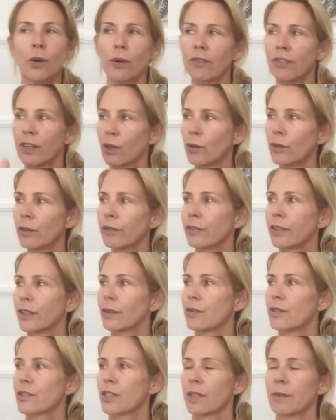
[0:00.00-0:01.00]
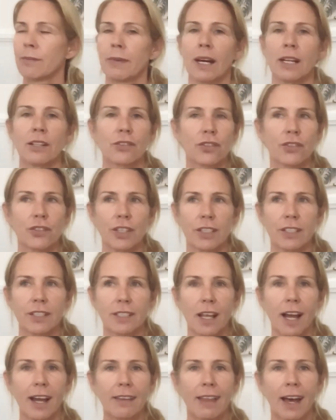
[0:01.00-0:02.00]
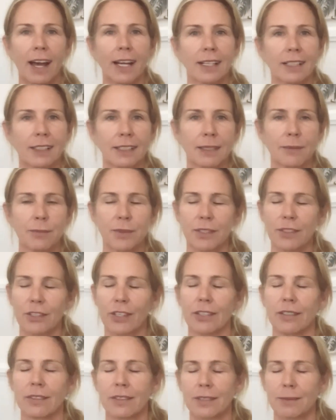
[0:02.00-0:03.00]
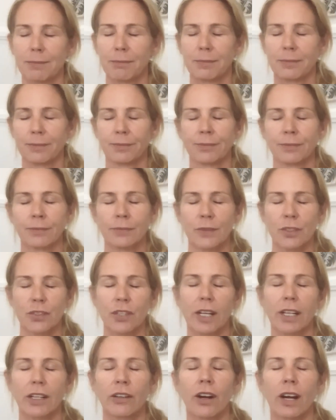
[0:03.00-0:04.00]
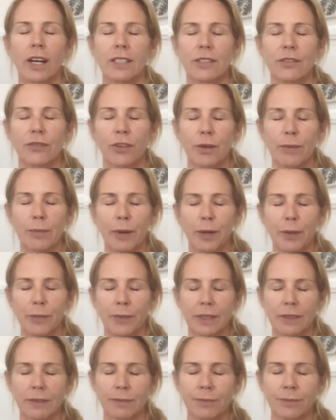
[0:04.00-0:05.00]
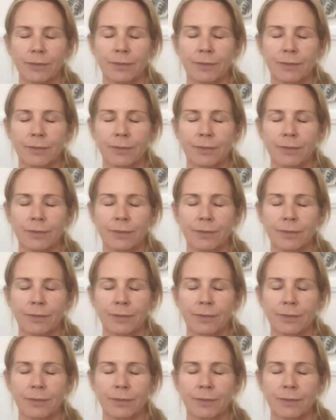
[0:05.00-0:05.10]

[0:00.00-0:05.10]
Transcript: If it all feels too much, just like that eclipse, just shut your eyes for a moment.